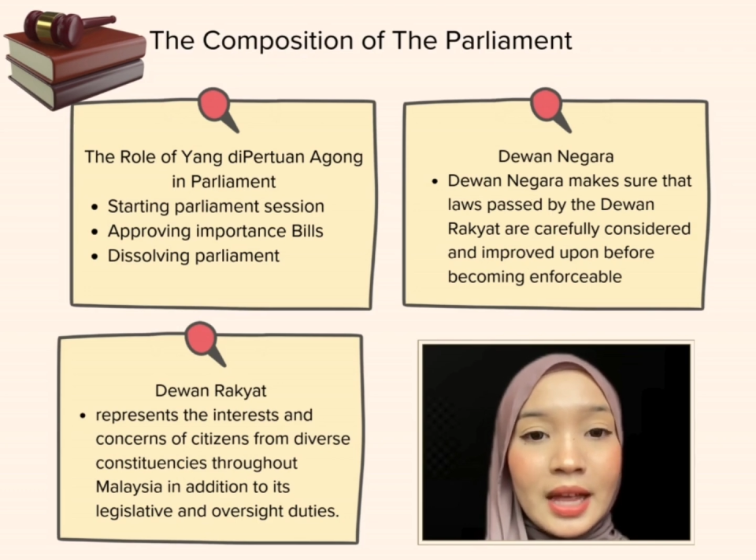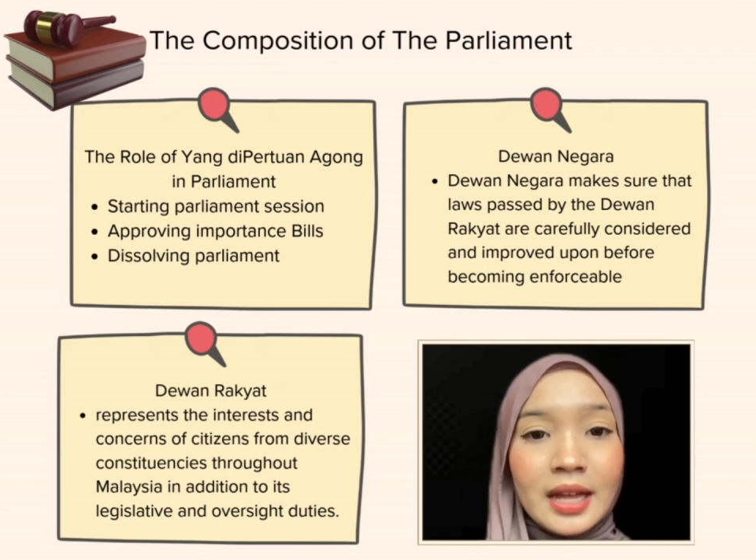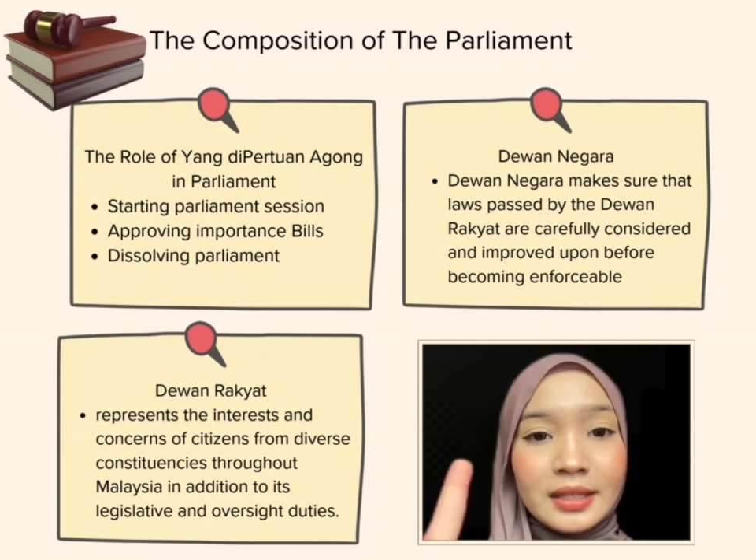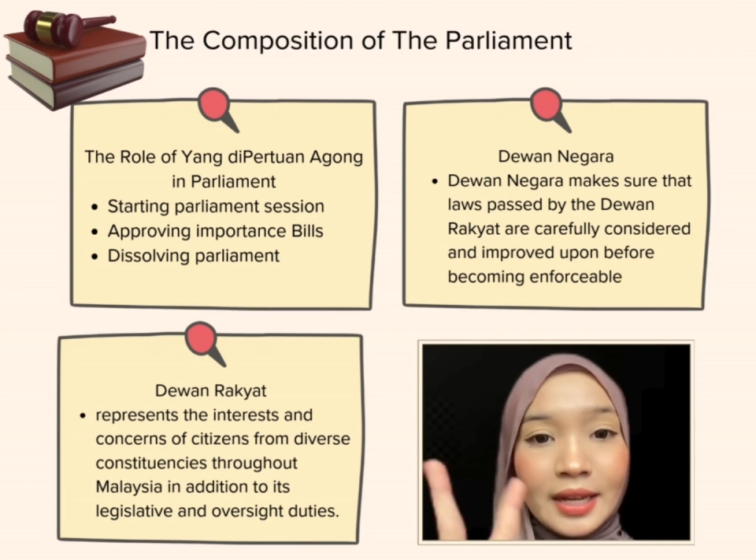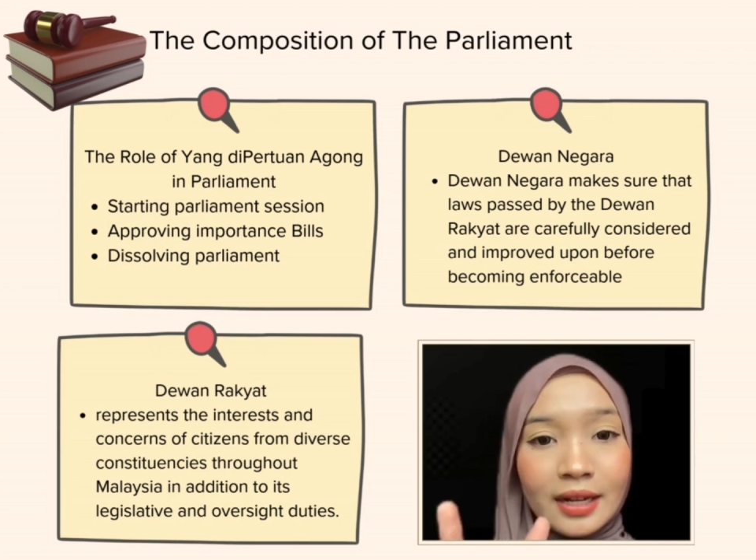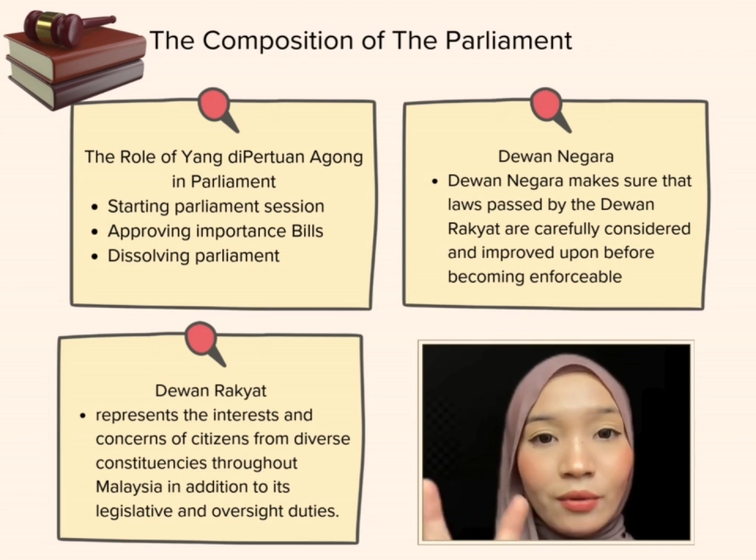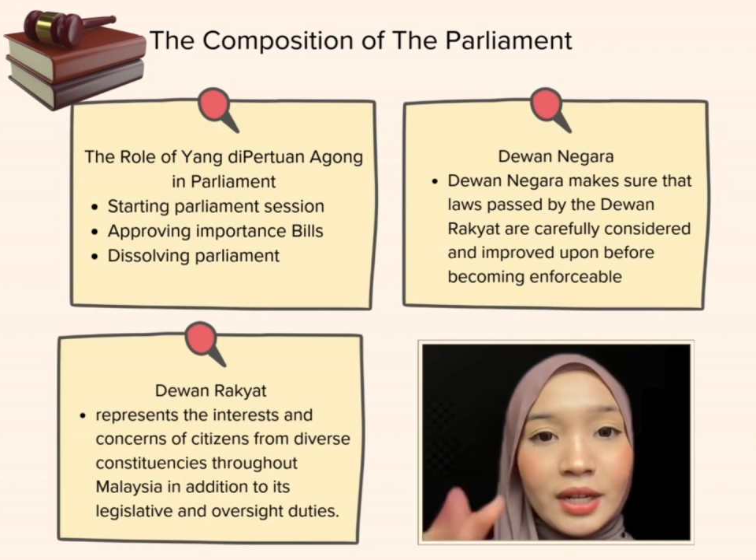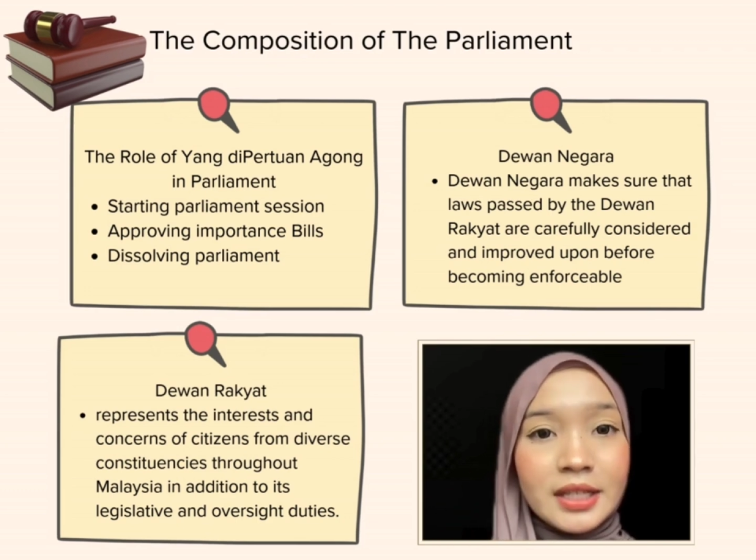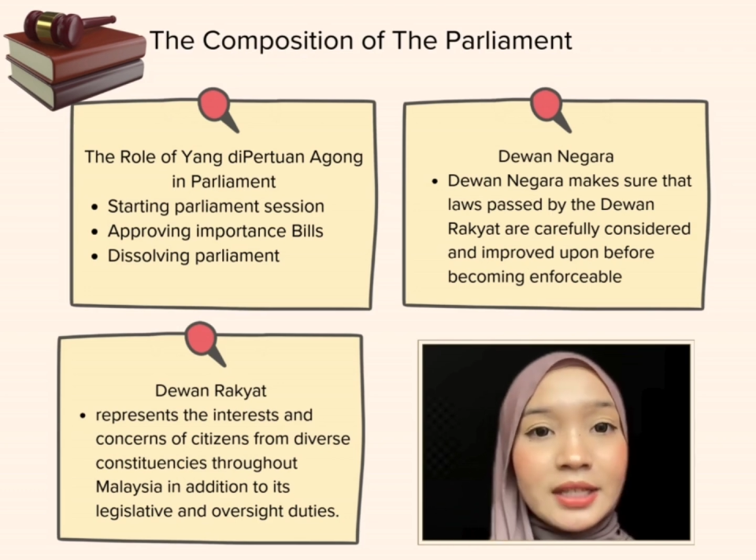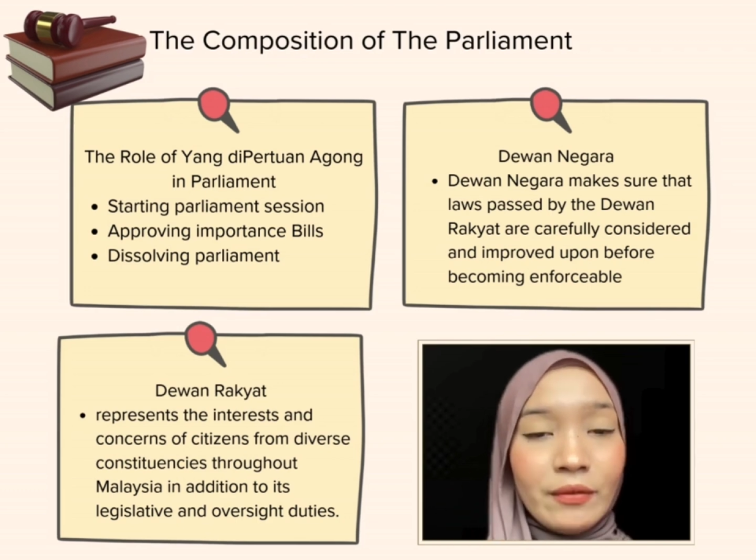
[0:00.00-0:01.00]
The second one
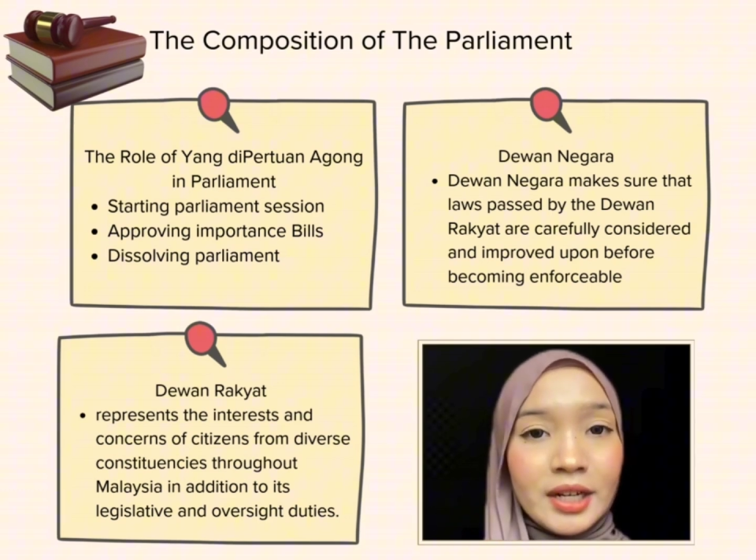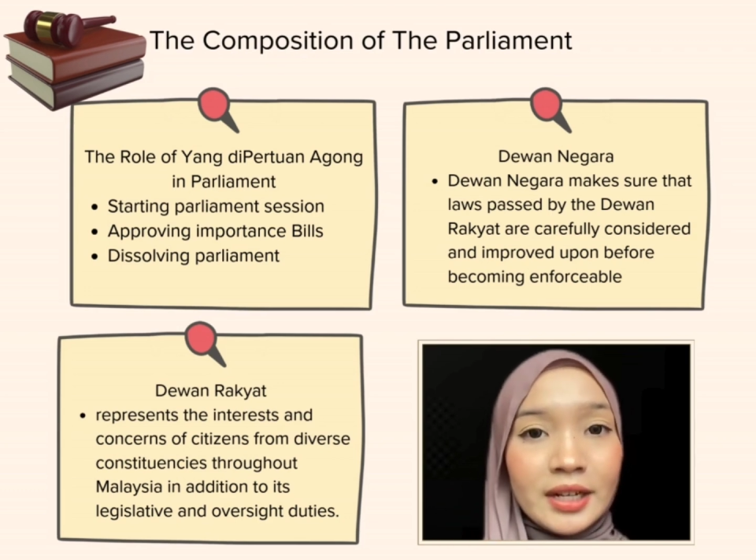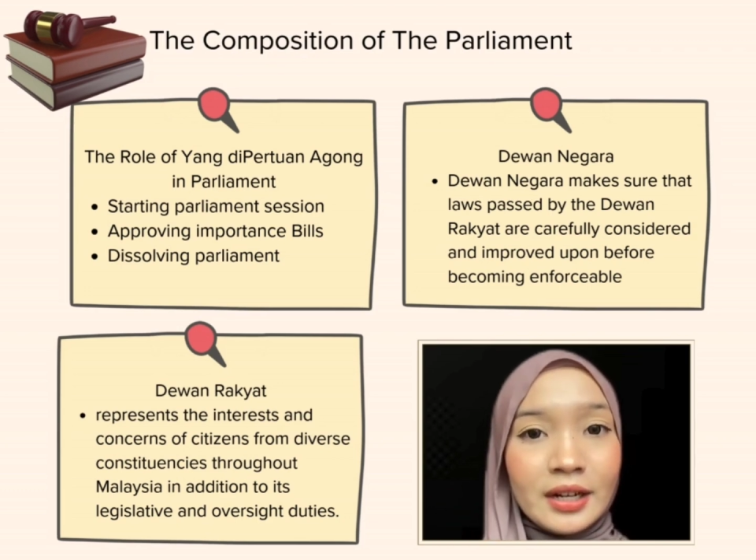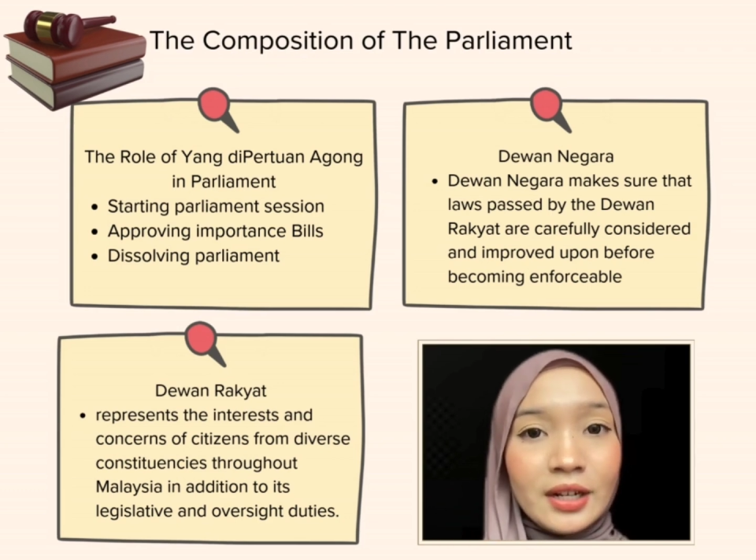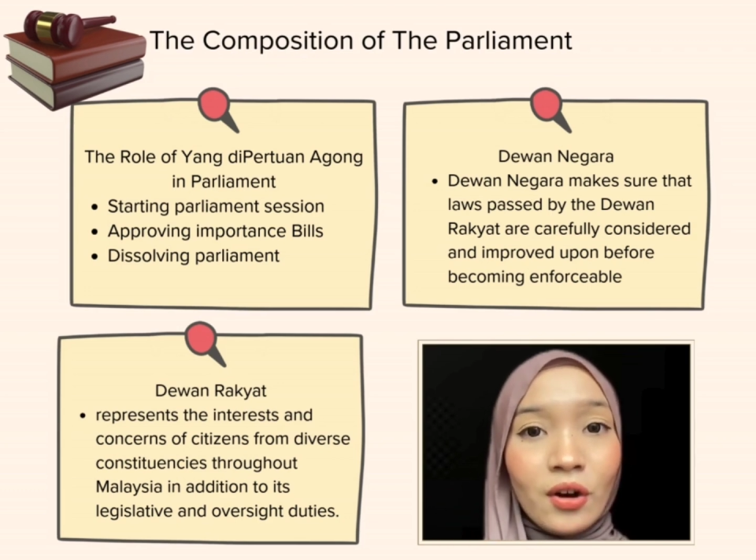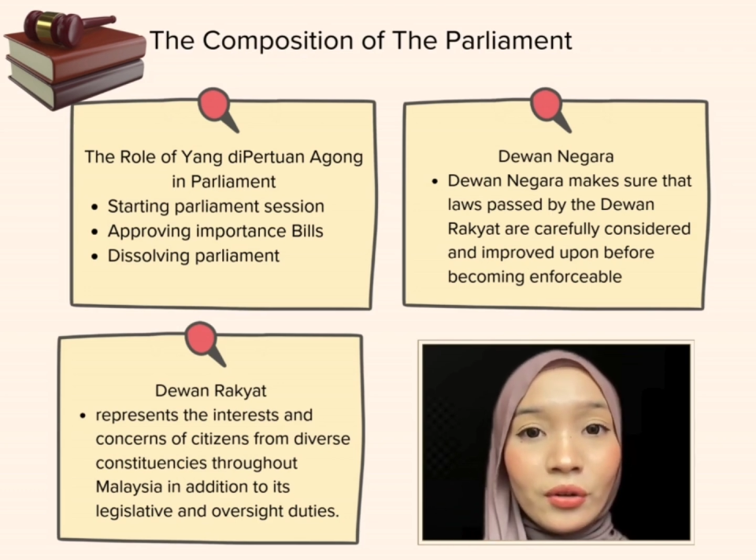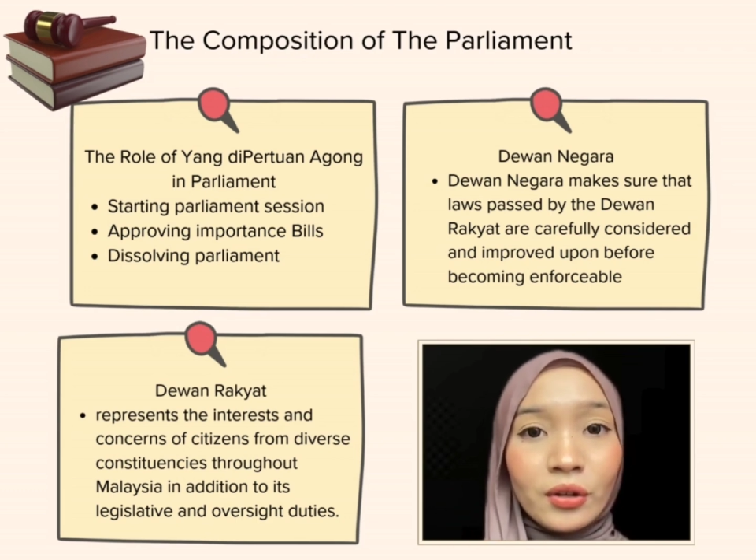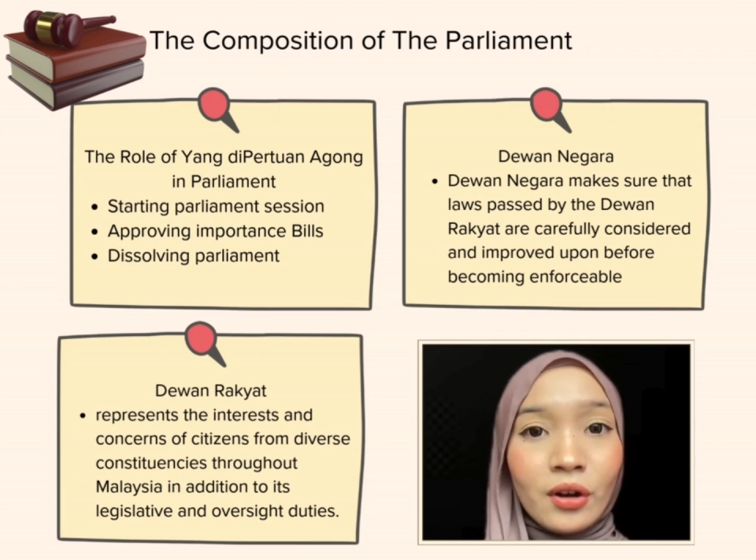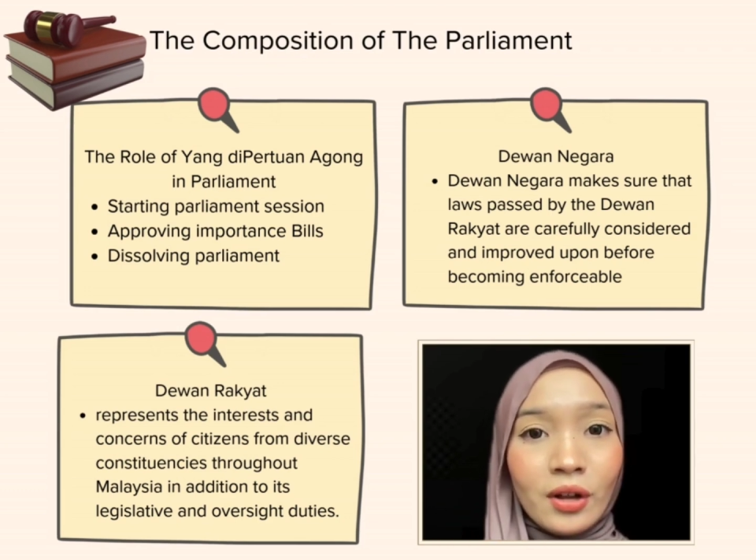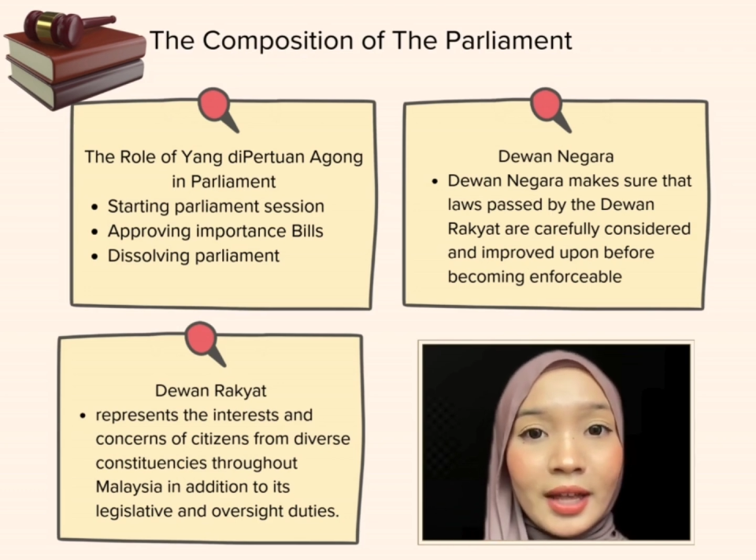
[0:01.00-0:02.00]
is Dewan Negara, or
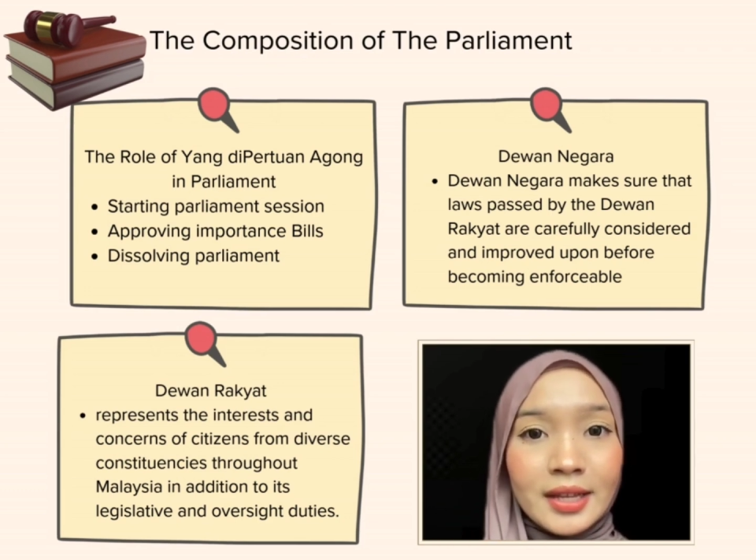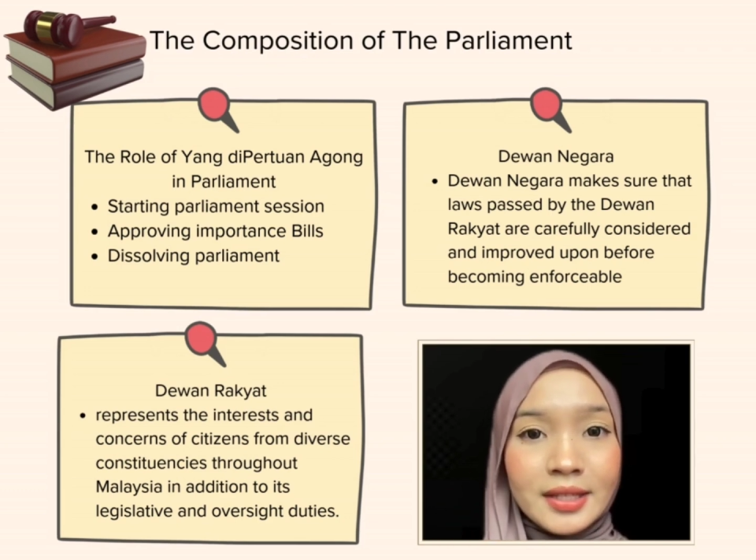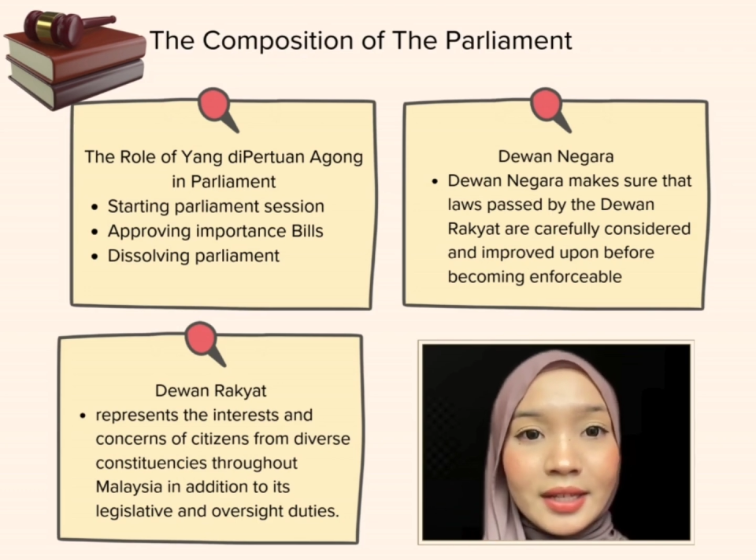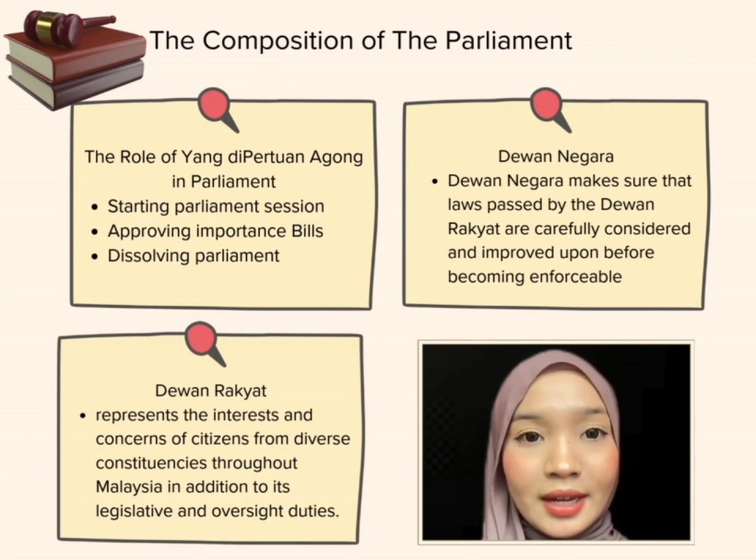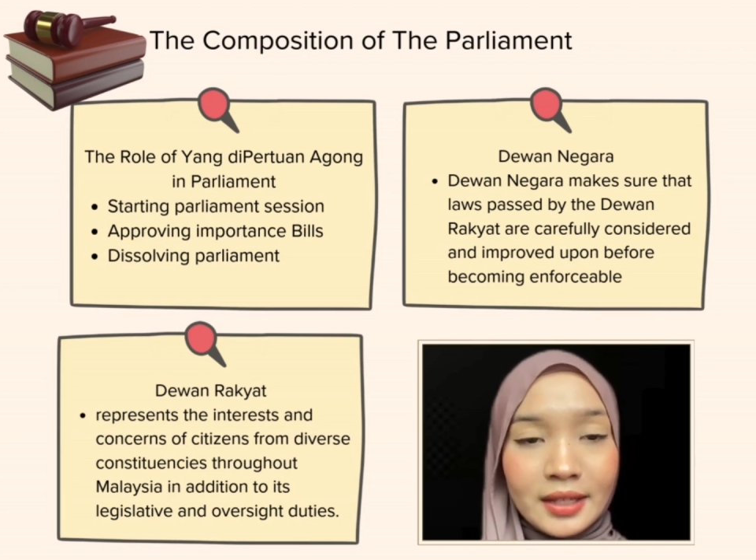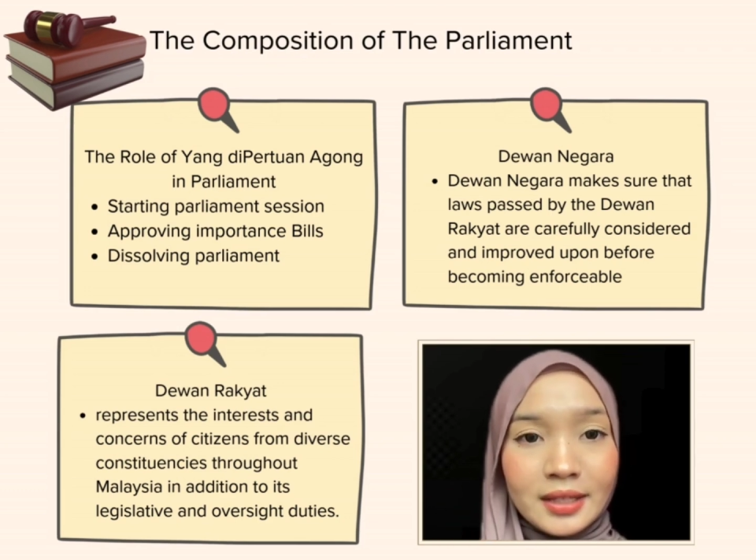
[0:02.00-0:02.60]
called as Senate.